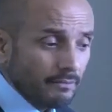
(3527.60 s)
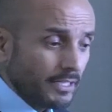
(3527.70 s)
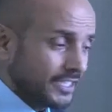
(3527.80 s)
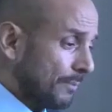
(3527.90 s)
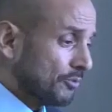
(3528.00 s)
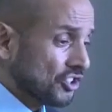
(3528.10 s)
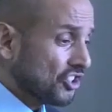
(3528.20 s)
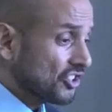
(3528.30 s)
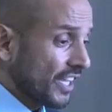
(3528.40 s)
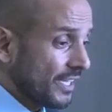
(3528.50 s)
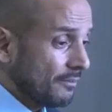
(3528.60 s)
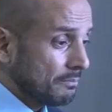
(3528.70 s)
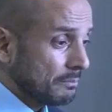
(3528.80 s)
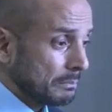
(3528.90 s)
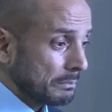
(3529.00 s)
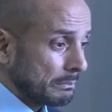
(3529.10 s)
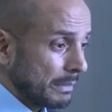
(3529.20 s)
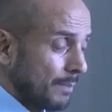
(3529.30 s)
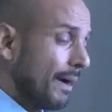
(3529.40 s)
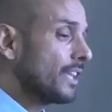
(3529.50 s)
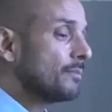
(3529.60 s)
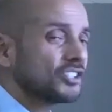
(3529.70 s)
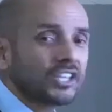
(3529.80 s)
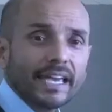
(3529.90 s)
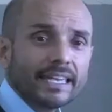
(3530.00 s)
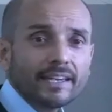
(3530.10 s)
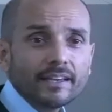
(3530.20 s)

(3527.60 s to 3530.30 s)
except just to say he made a mistake.